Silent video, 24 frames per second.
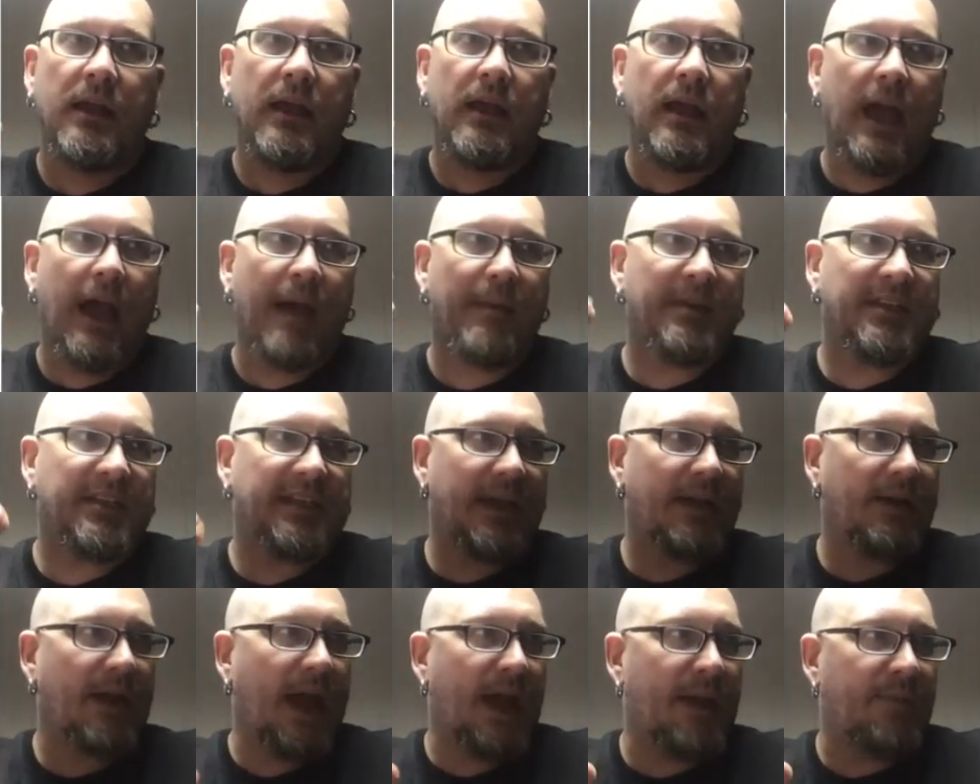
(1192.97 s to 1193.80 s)

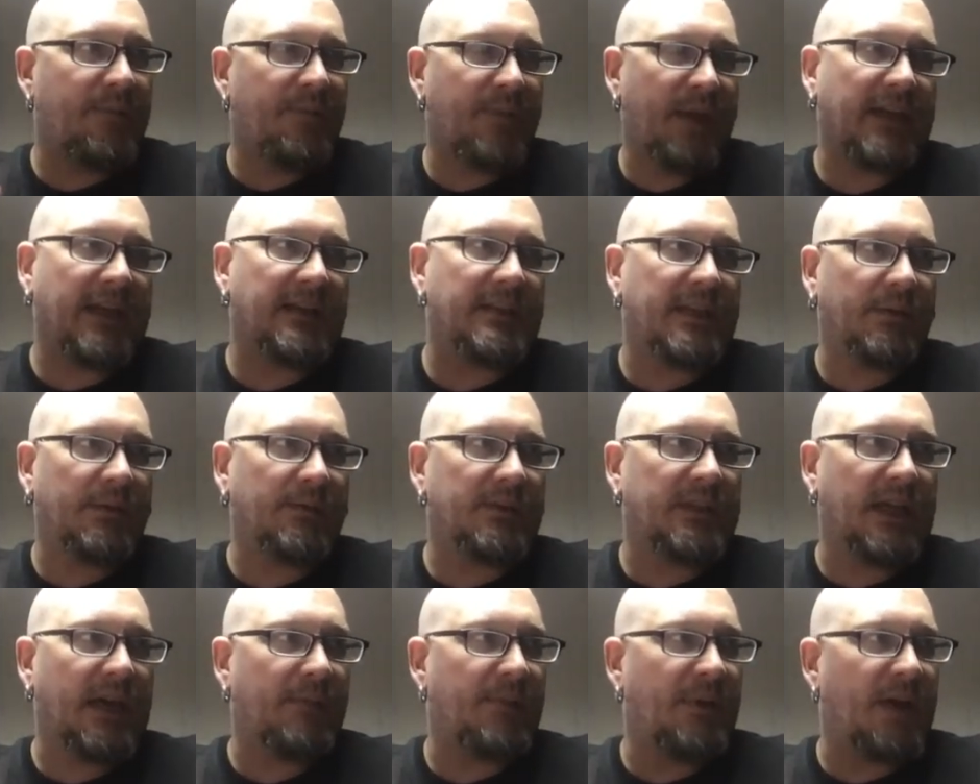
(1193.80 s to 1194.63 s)
I paint
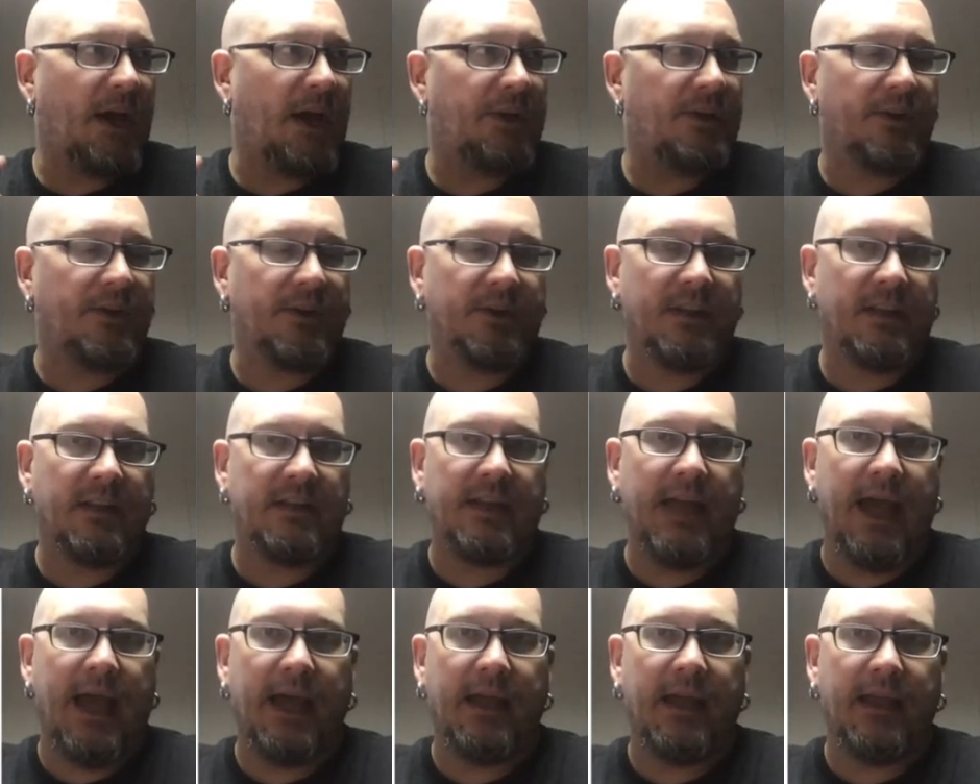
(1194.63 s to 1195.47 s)
tabletop, but underneath
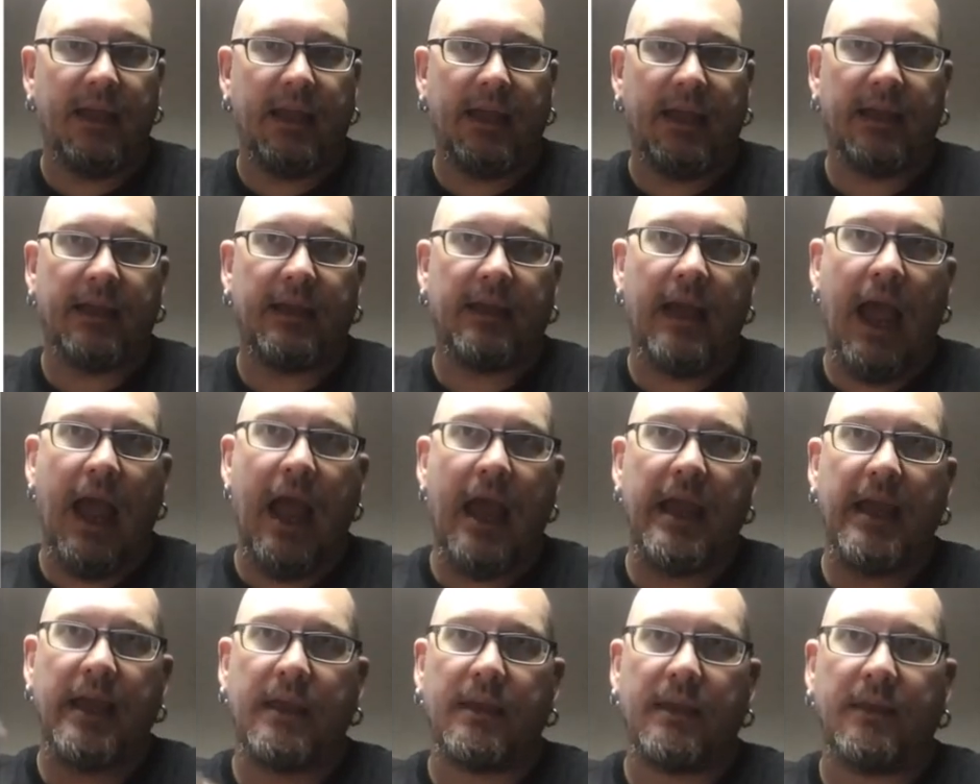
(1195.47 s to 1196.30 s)
that, like,
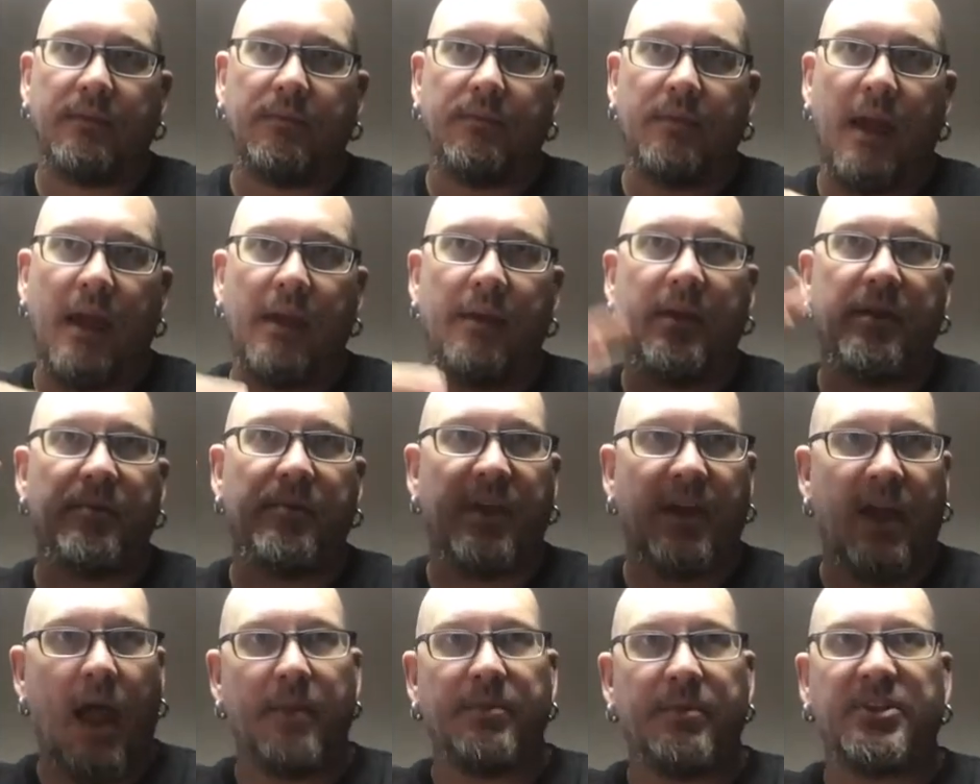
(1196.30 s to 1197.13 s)
I am a
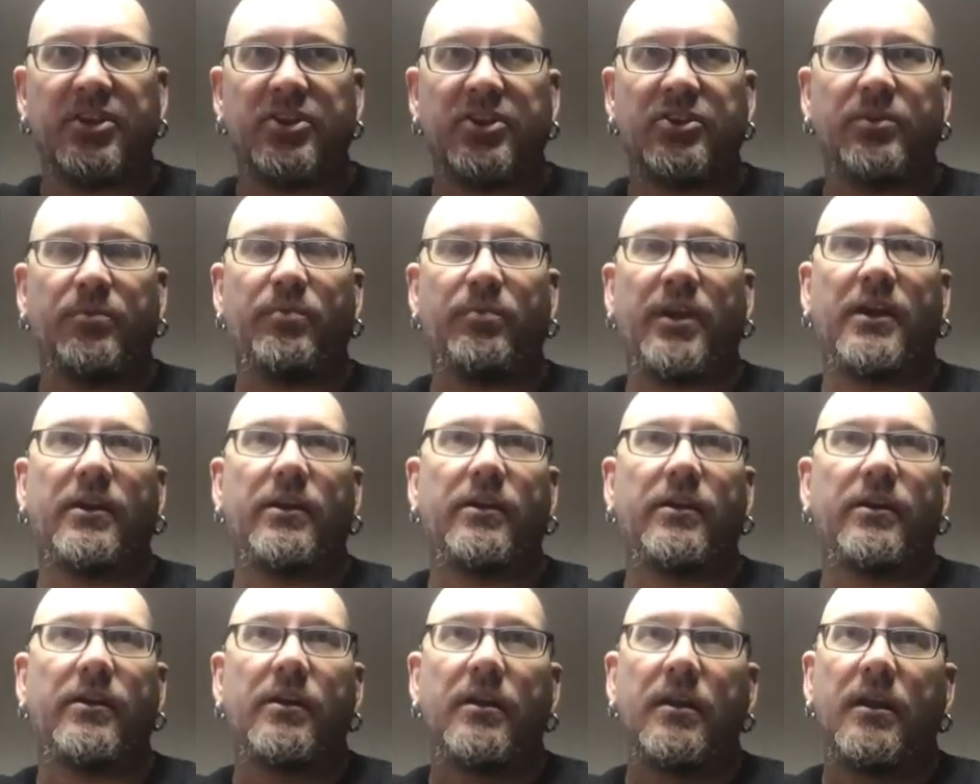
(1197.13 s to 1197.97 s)
competition
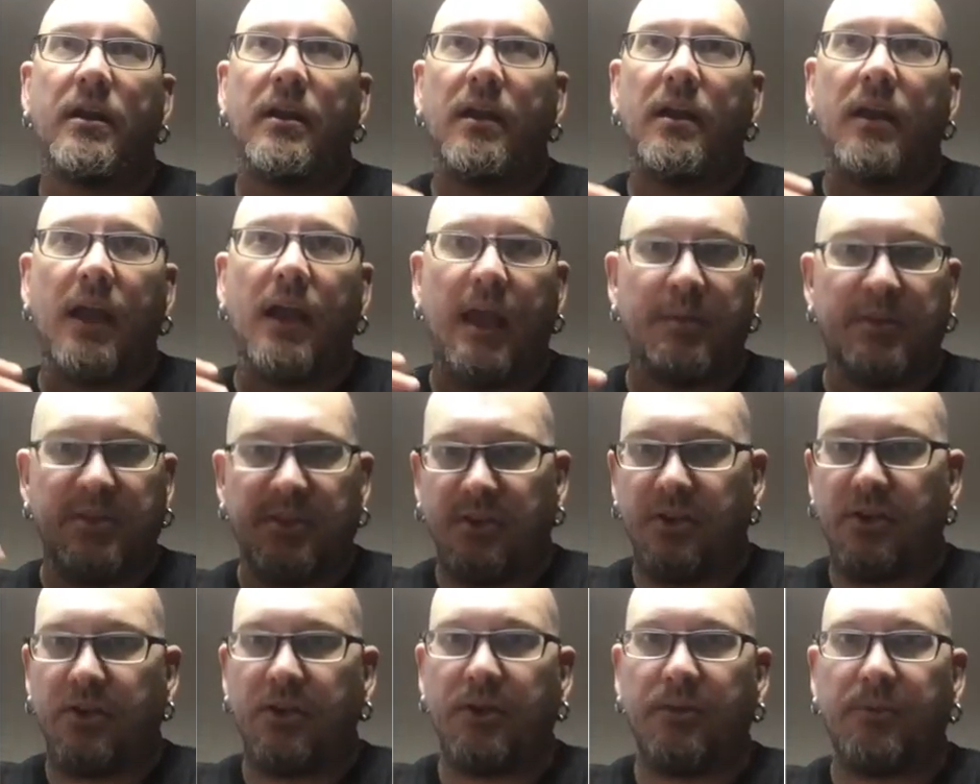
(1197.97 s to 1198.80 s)
painter. I'm a
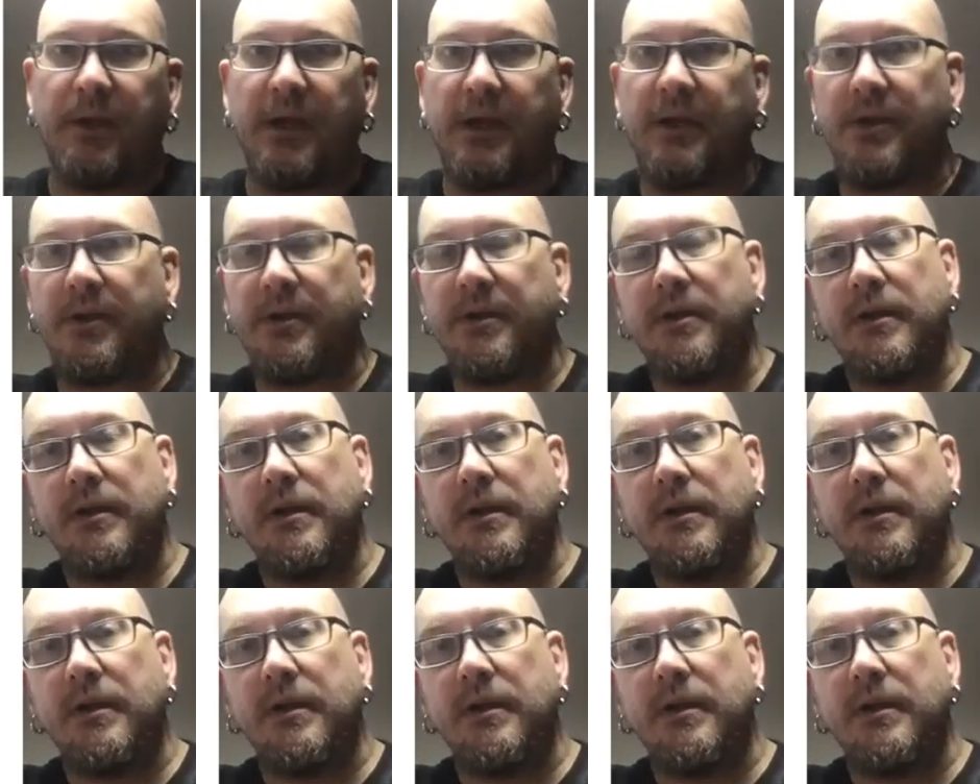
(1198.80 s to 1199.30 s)
studio painter.